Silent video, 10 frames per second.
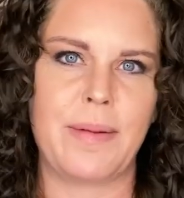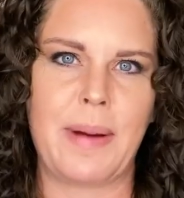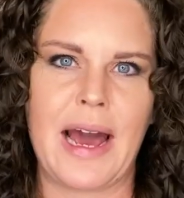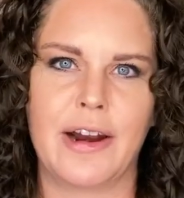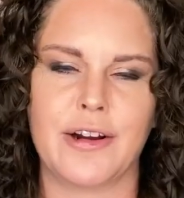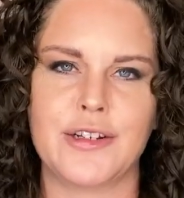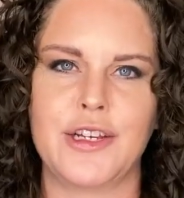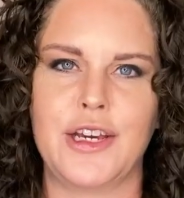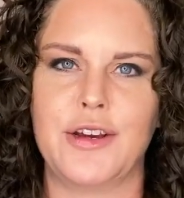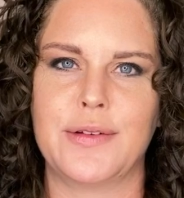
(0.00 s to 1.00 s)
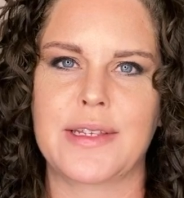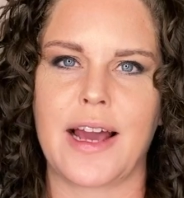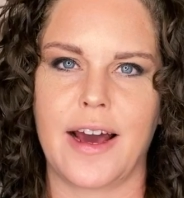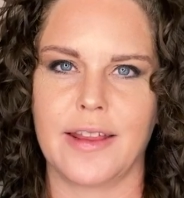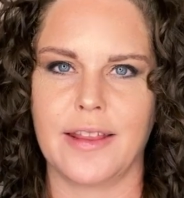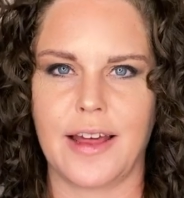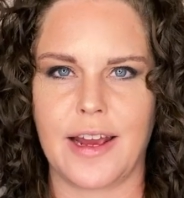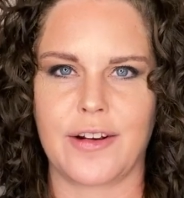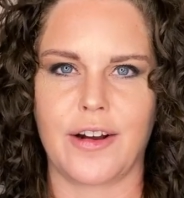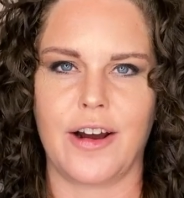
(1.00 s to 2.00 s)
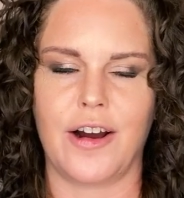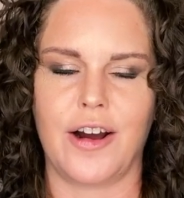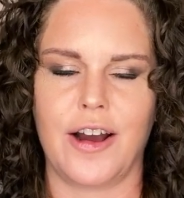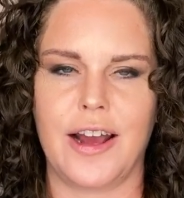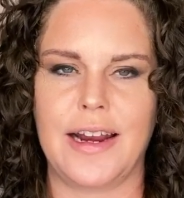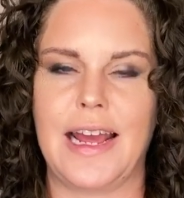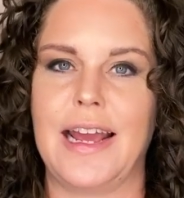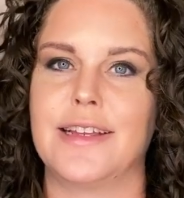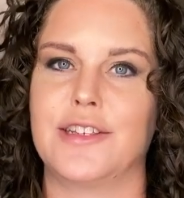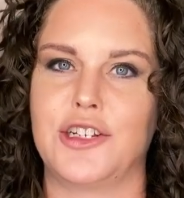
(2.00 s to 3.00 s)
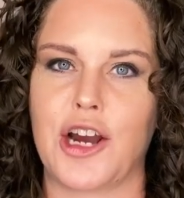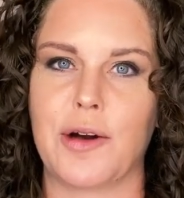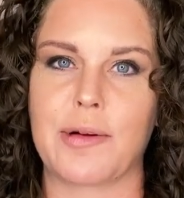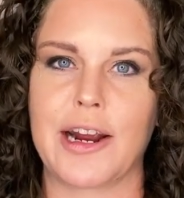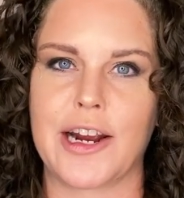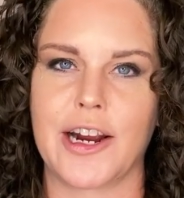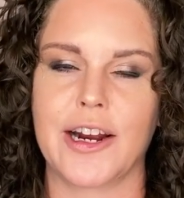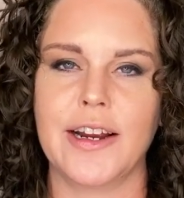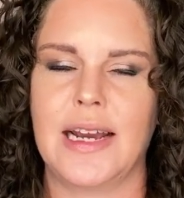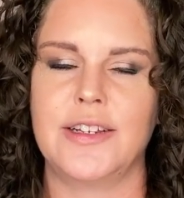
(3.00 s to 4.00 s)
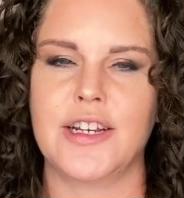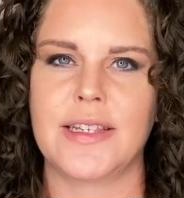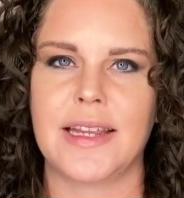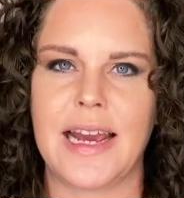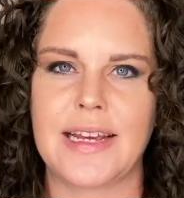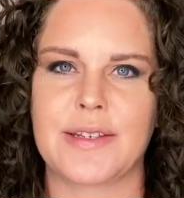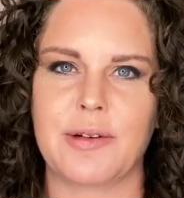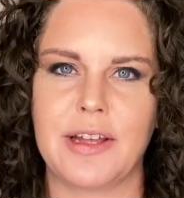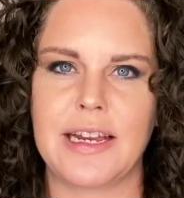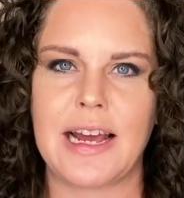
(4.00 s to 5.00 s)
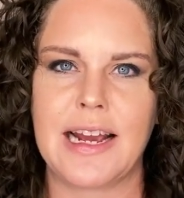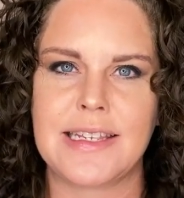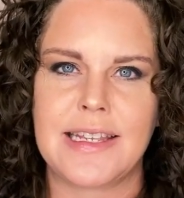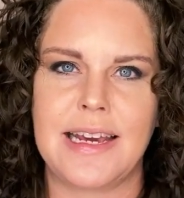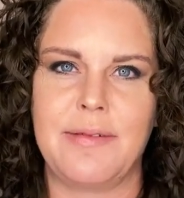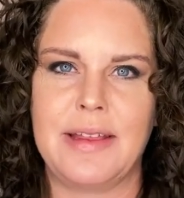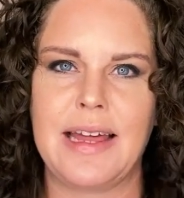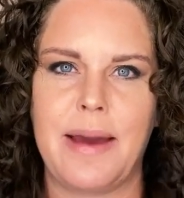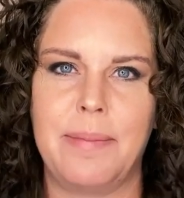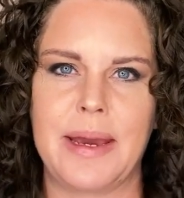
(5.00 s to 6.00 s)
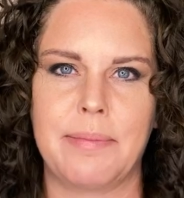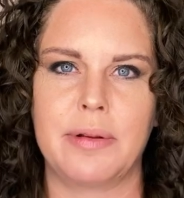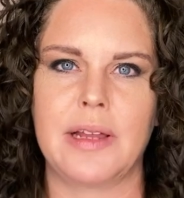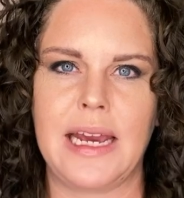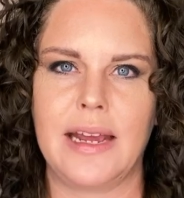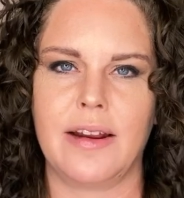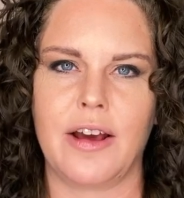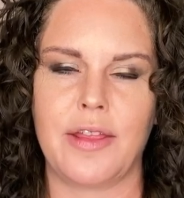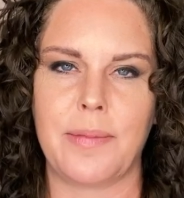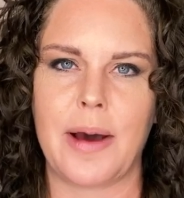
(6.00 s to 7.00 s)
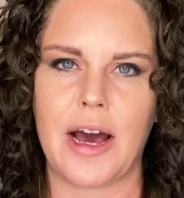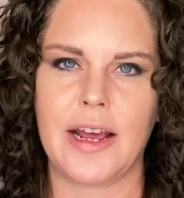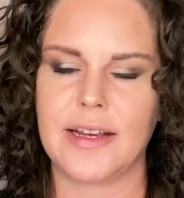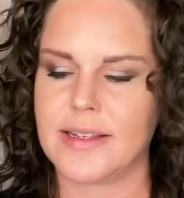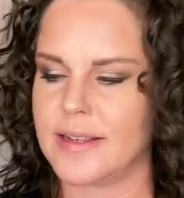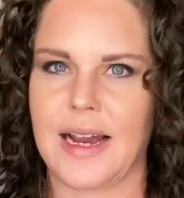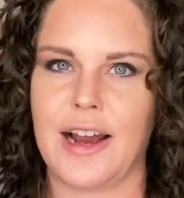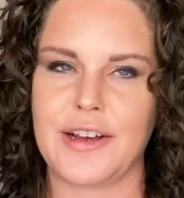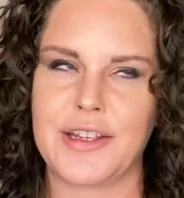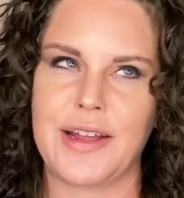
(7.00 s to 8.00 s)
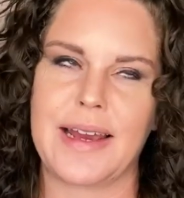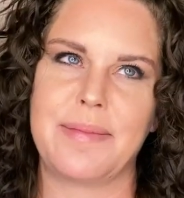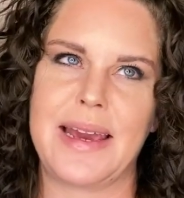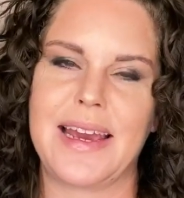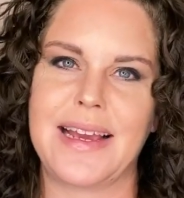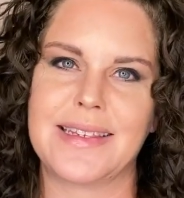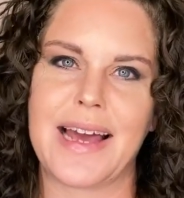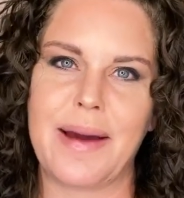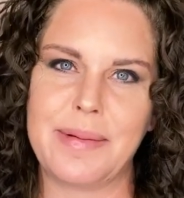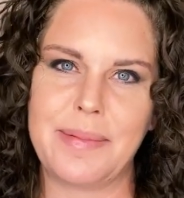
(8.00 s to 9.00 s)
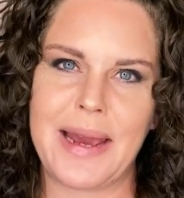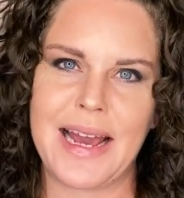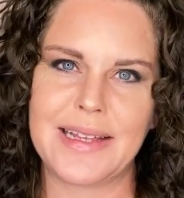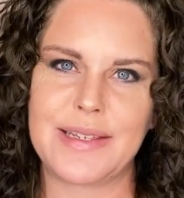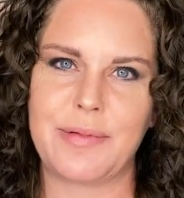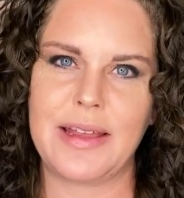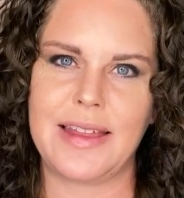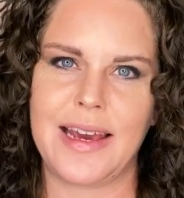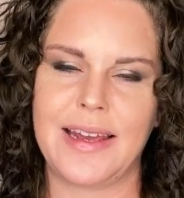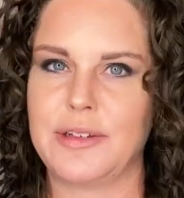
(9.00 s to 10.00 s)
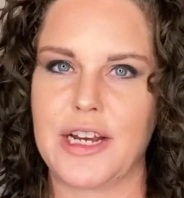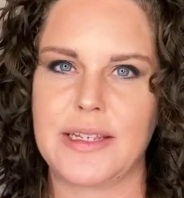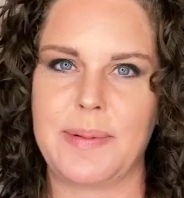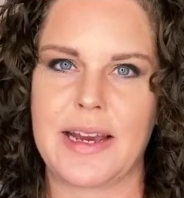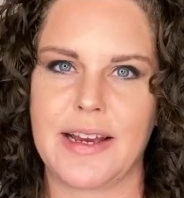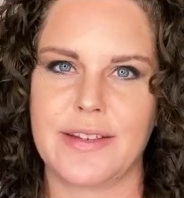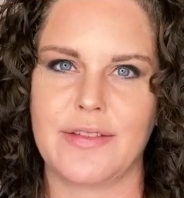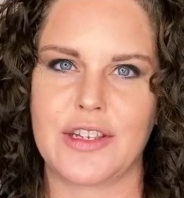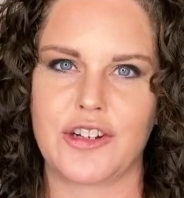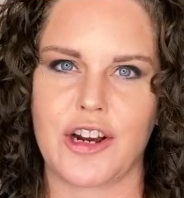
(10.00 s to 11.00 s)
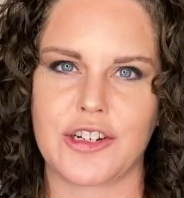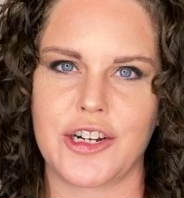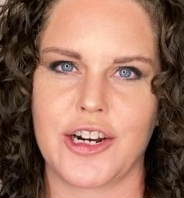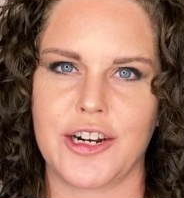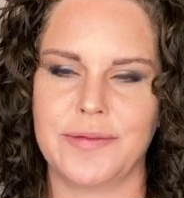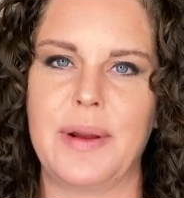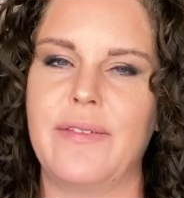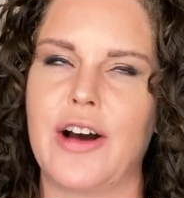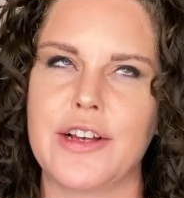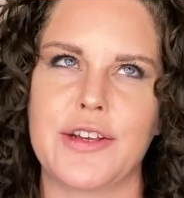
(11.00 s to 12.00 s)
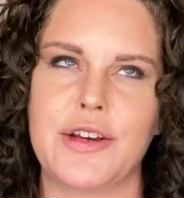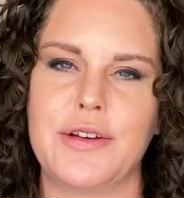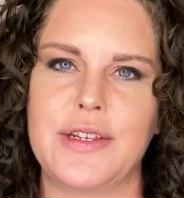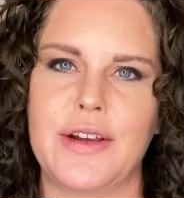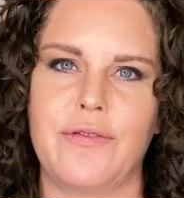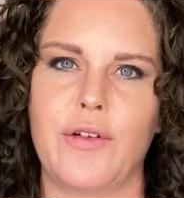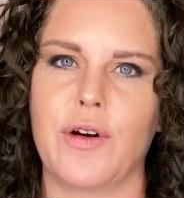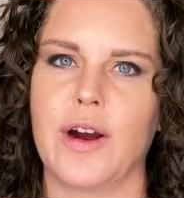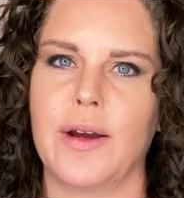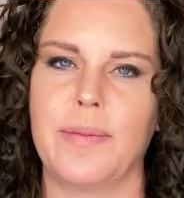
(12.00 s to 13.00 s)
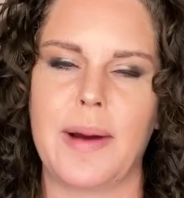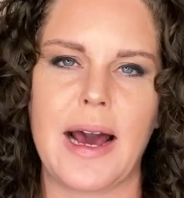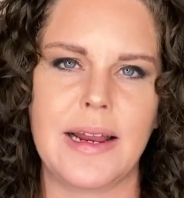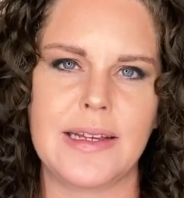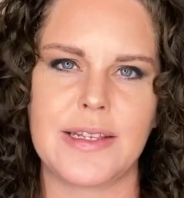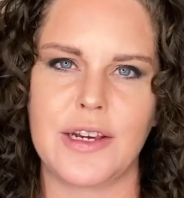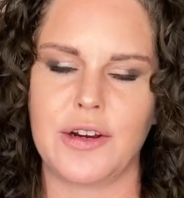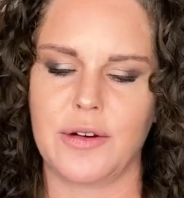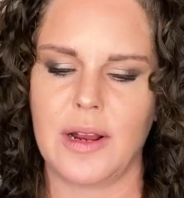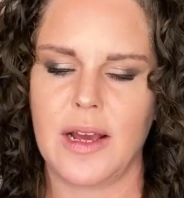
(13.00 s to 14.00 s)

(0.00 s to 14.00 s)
pattern to use cotton Lycra on is Jawbreaker. It just lays really nicely with that big pleat on the bodice. I also like making Zappa pants with it just because of the structure, but I've also used it for a bodysuit,